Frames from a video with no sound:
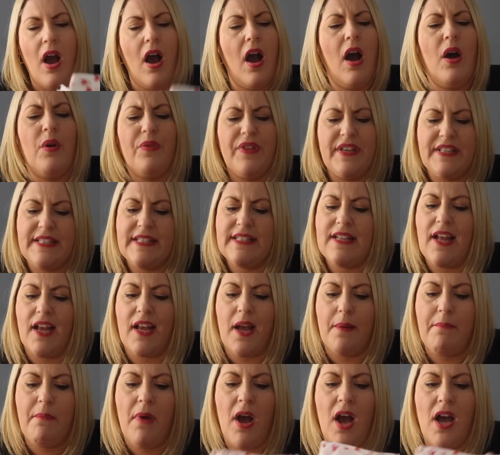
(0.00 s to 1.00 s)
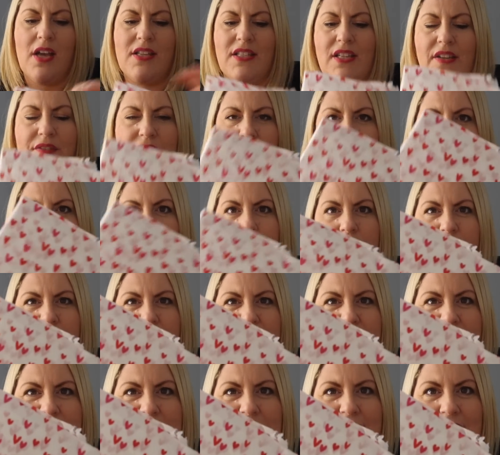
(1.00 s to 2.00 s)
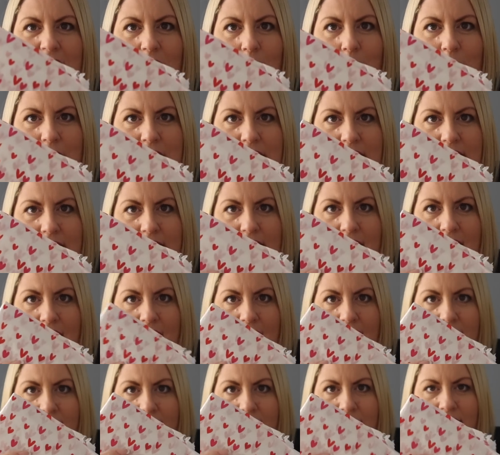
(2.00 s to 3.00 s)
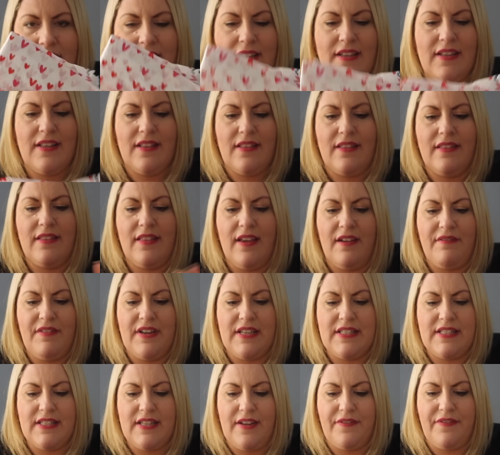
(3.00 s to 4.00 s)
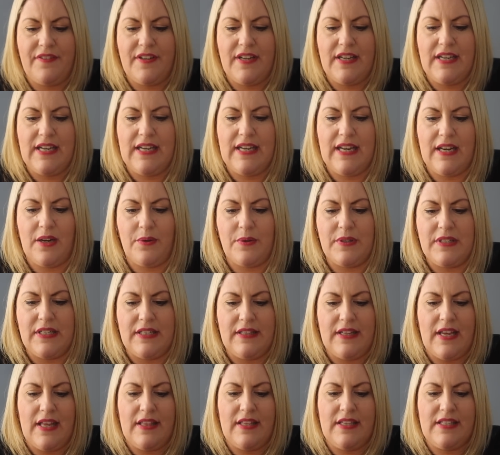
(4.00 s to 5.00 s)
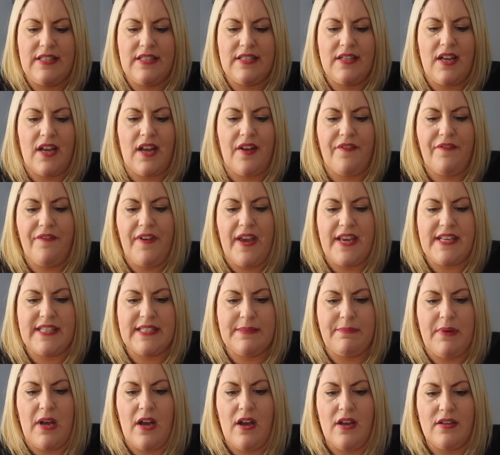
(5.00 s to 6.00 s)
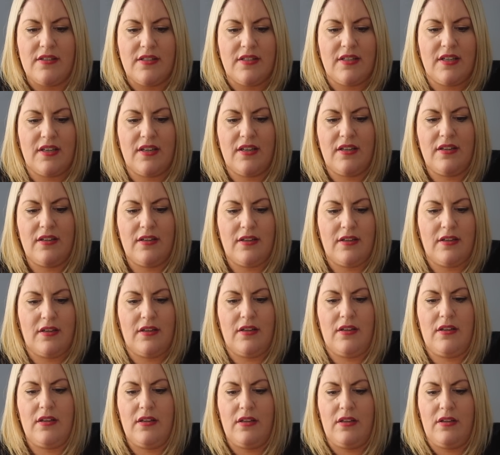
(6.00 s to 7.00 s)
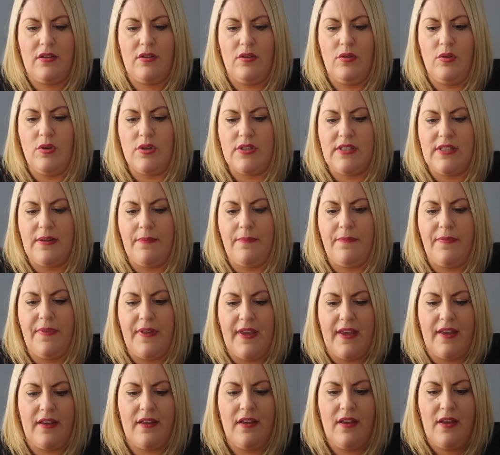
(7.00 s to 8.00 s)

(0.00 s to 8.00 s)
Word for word: Oh, this is like a mask of some... There's liquid in there. There is definitely liquid in there. This is like a face mask or something.